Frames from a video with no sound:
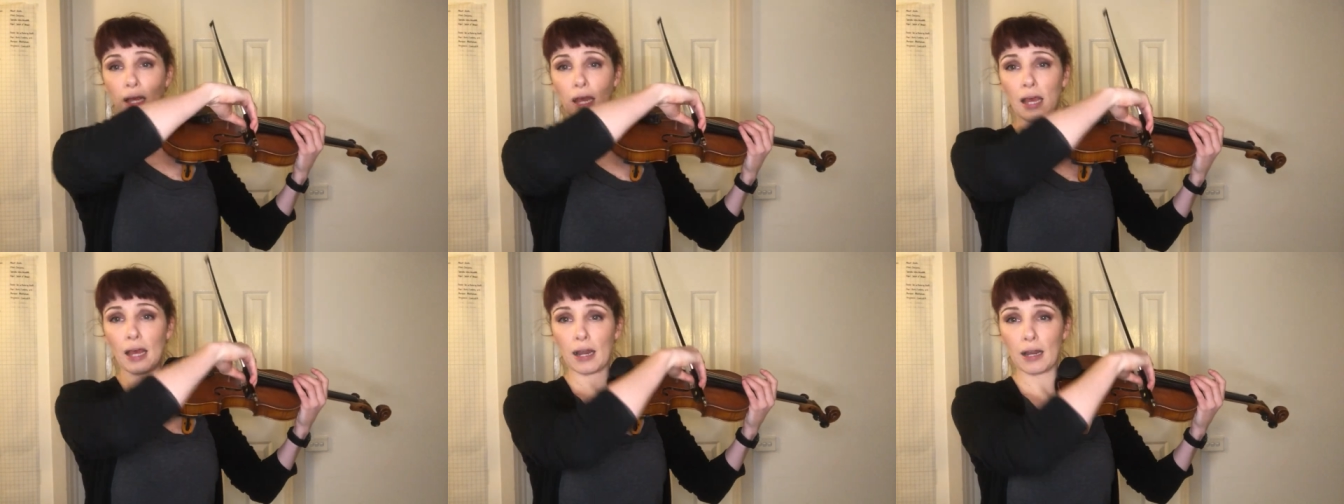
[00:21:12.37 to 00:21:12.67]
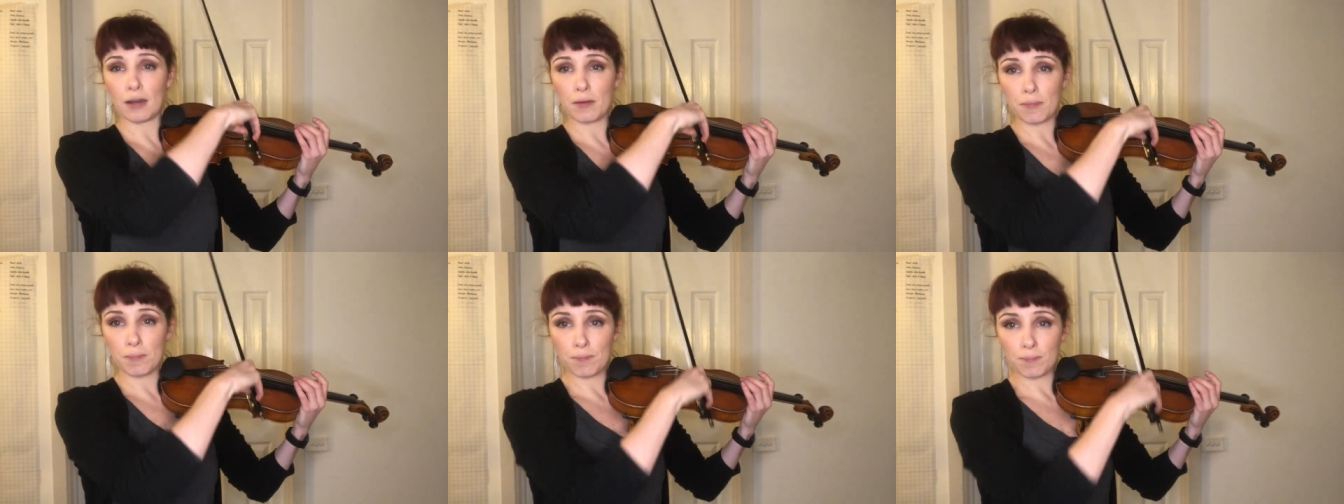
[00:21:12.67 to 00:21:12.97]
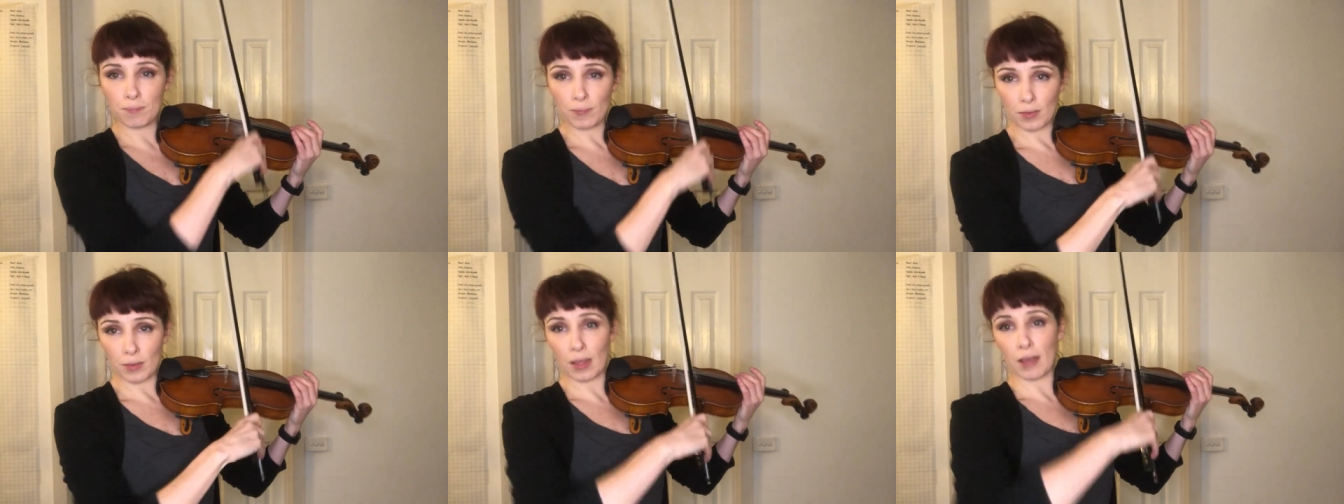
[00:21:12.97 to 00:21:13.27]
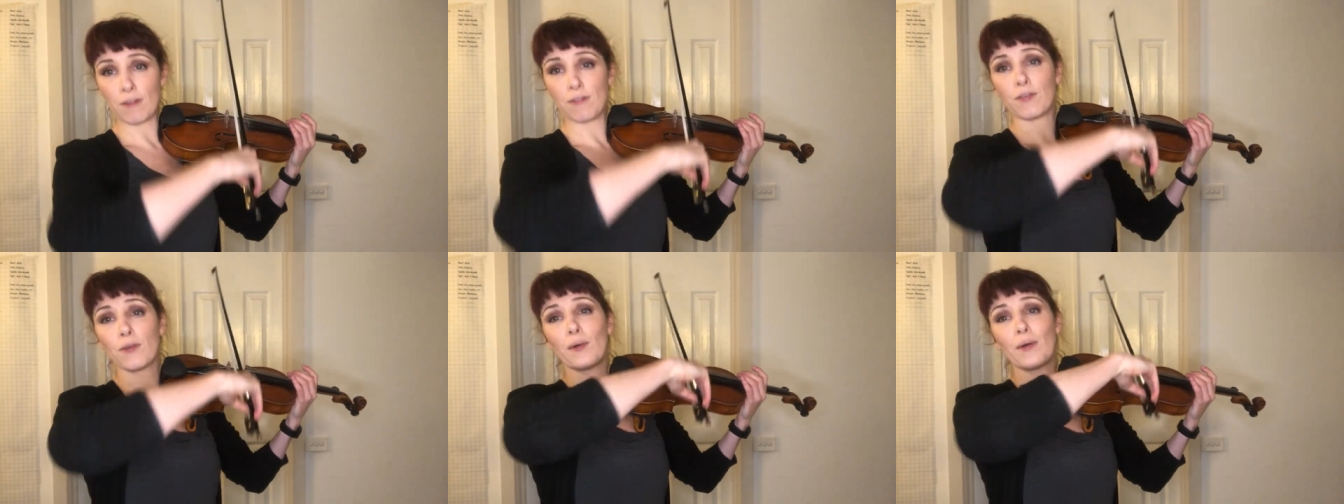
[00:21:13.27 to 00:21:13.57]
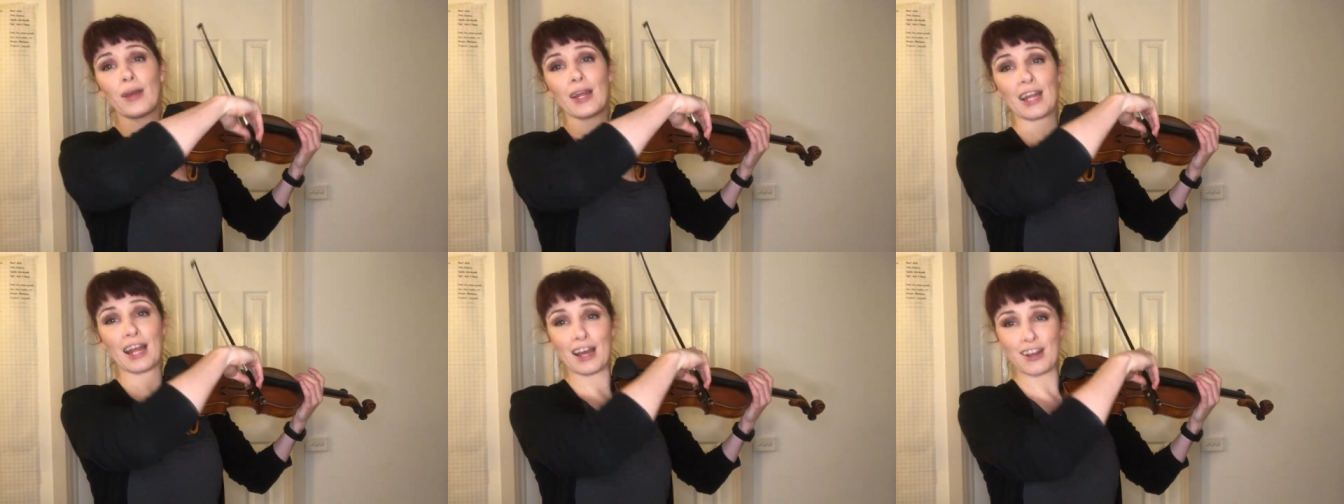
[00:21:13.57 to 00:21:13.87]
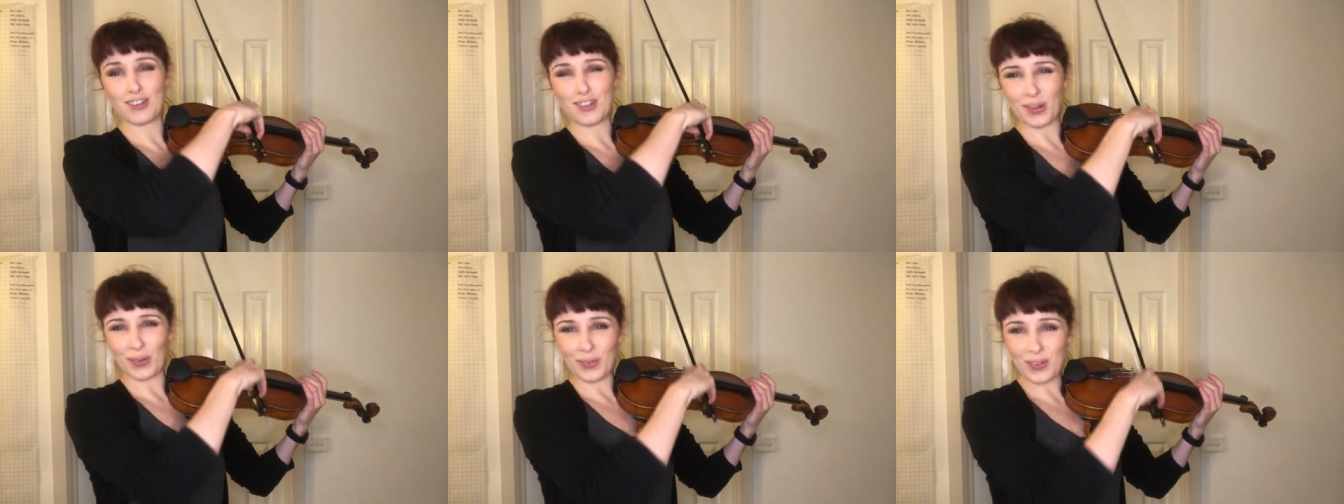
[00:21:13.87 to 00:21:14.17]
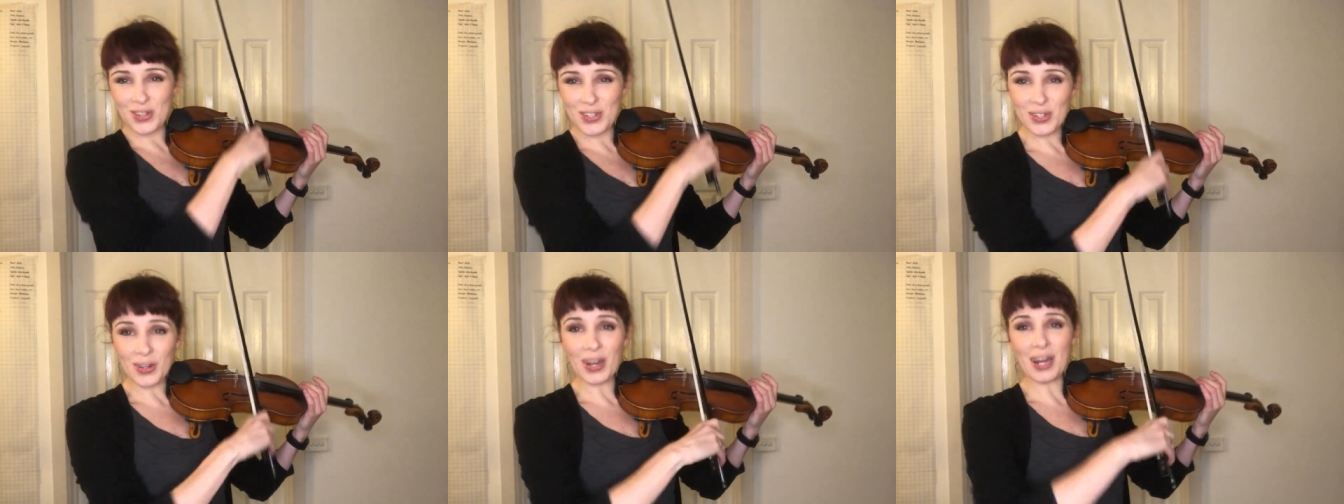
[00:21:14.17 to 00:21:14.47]
and therefore in our
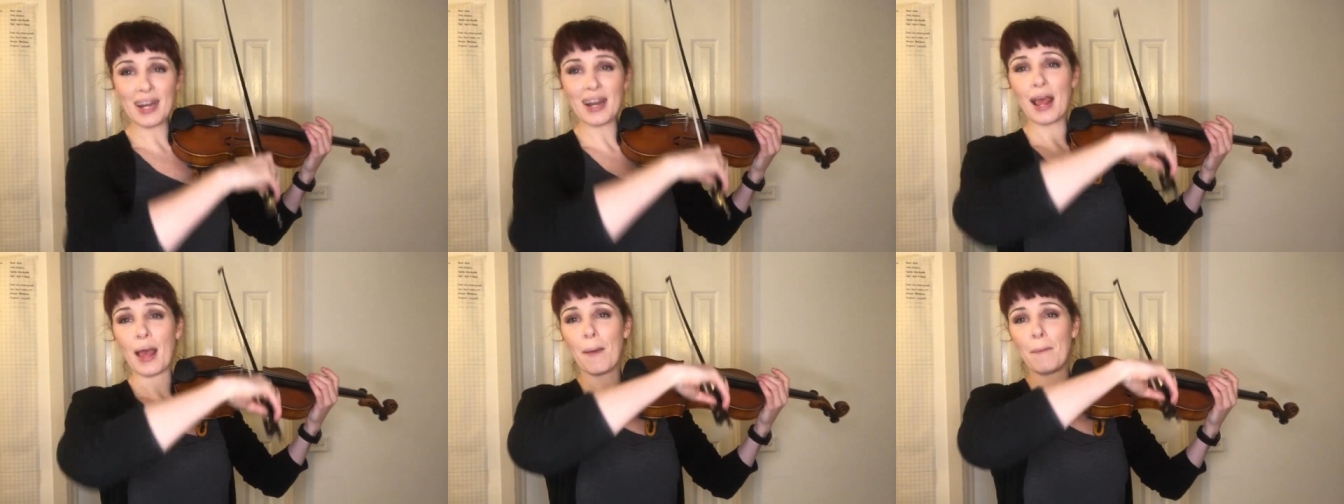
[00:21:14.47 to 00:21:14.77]
shoulder joint,